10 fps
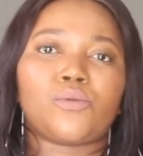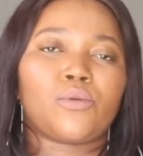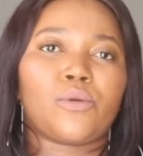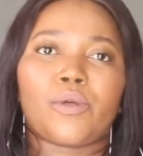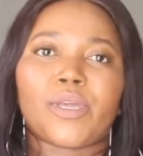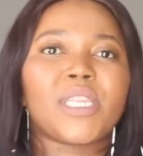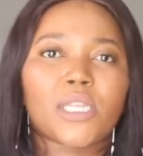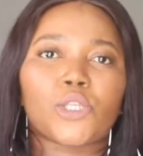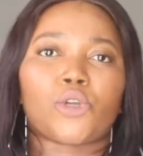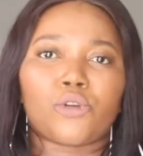he
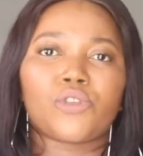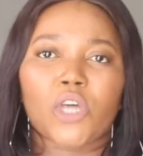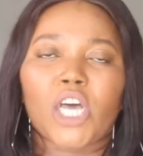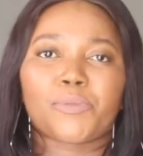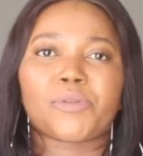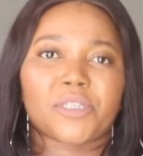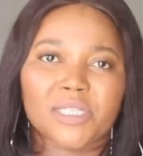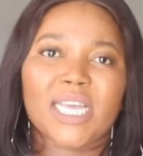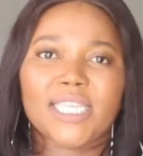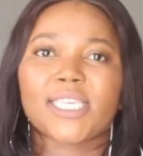needs to go to the hospital
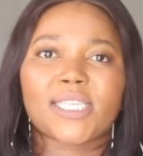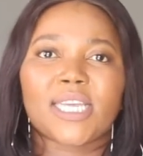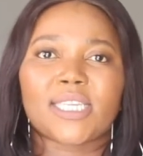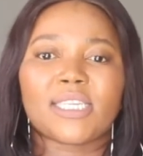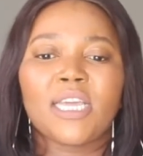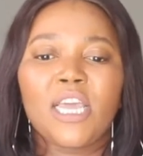and that's it. And